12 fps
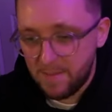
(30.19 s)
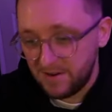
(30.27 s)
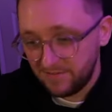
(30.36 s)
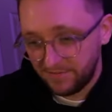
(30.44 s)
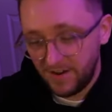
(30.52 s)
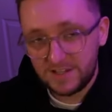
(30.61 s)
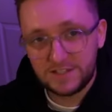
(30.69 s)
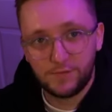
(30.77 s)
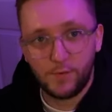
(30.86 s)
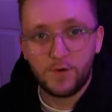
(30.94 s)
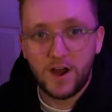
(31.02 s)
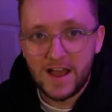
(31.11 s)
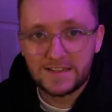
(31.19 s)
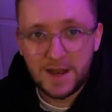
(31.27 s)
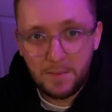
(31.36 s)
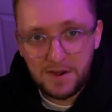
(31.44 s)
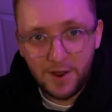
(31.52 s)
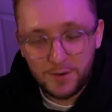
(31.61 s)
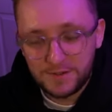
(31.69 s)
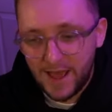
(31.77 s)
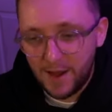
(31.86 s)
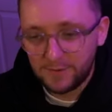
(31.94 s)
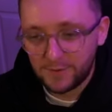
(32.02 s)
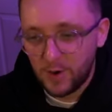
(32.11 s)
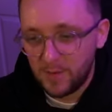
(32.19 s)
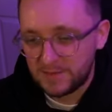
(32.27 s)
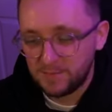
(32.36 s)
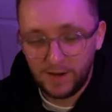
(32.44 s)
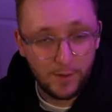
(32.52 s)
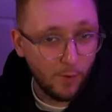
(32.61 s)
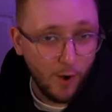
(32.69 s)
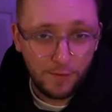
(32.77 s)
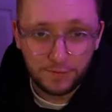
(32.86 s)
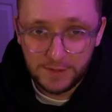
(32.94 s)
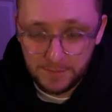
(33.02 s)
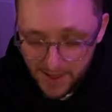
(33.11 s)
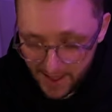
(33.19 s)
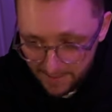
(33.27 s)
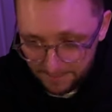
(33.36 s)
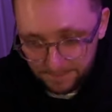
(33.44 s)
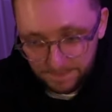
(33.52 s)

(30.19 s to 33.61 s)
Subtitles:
I mean, first of all, guys, let me know down in the comments below, off the bat,